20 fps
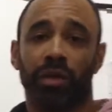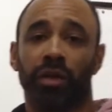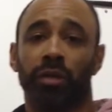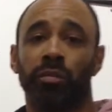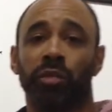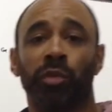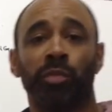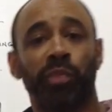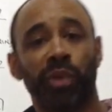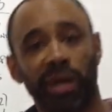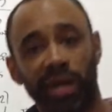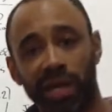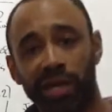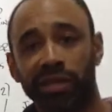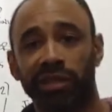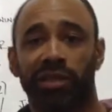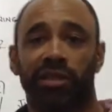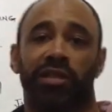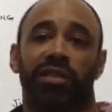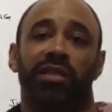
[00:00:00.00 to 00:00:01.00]
but
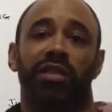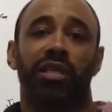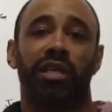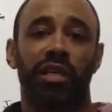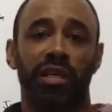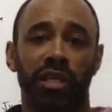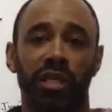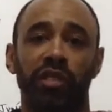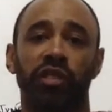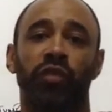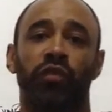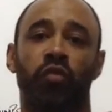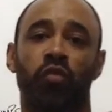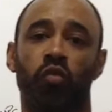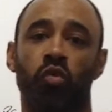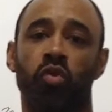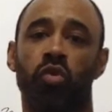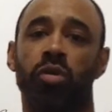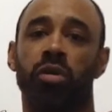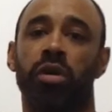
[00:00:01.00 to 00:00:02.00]
pace is
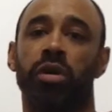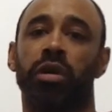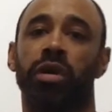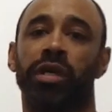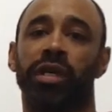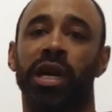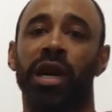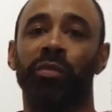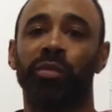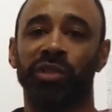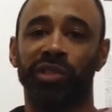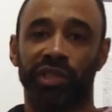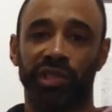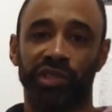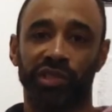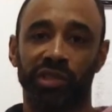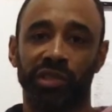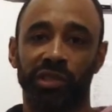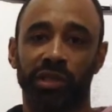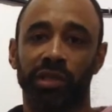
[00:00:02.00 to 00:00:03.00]
for
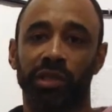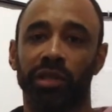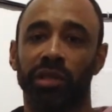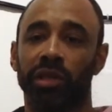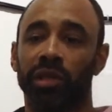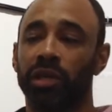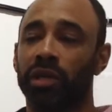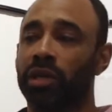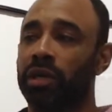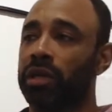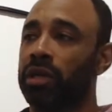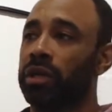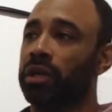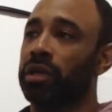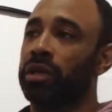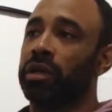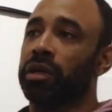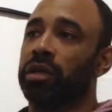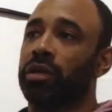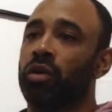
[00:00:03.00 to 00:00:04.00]
competition.
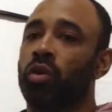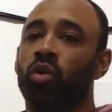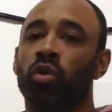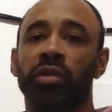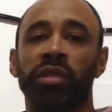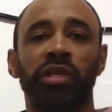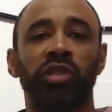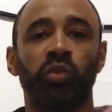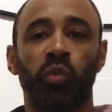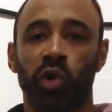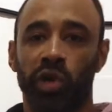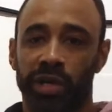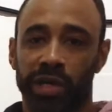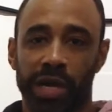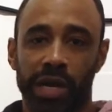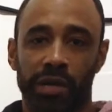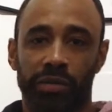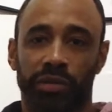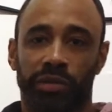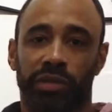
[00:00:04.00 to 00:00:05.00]
On these
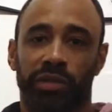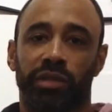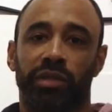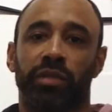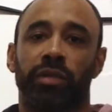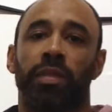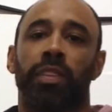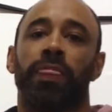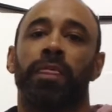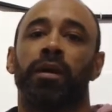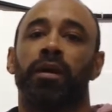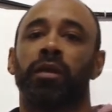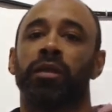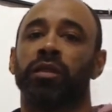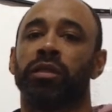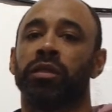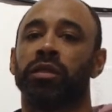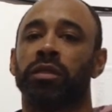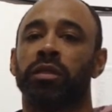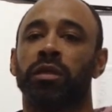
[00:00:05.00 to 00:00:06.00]
workouts,
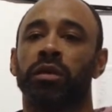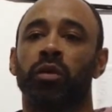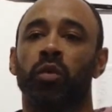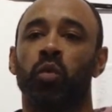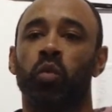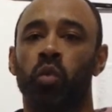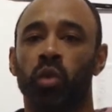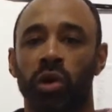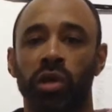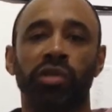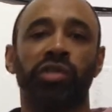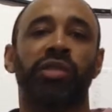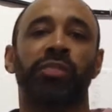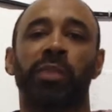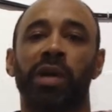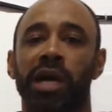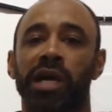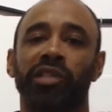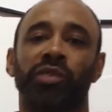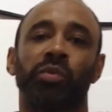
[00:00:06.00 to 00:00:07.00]
the worst
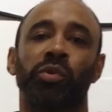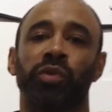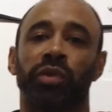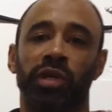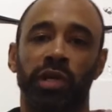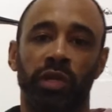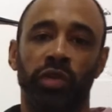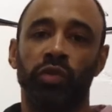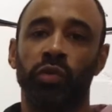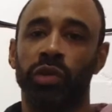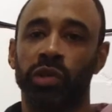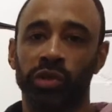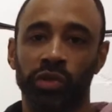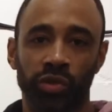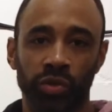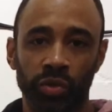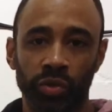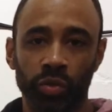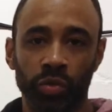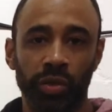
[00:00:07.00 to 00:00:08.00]
possible thing you can
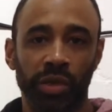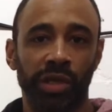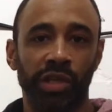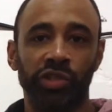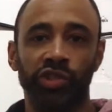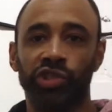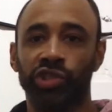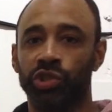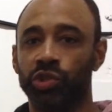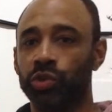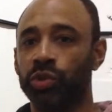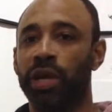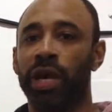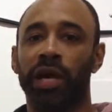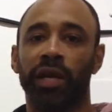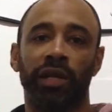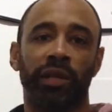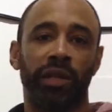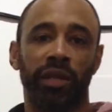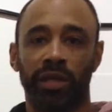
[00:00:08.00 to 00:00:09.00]
do is shoot
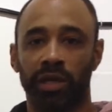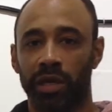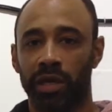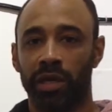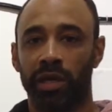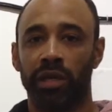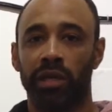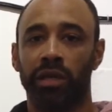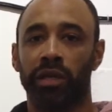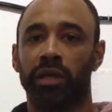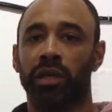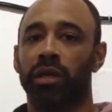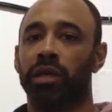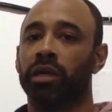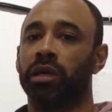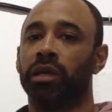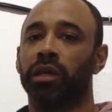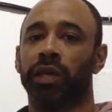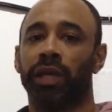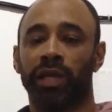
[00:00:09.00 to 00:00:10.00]
out of the gate
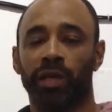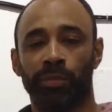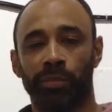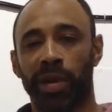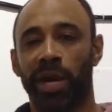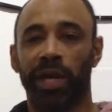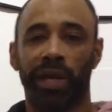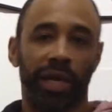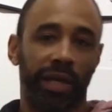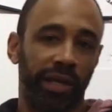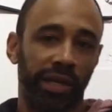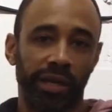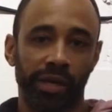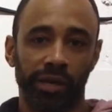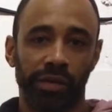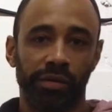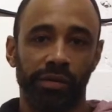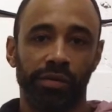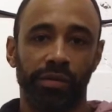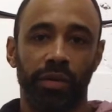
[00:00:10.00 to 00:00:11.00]
like a bat out of
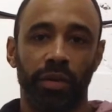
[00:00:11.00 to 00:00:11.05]
hell.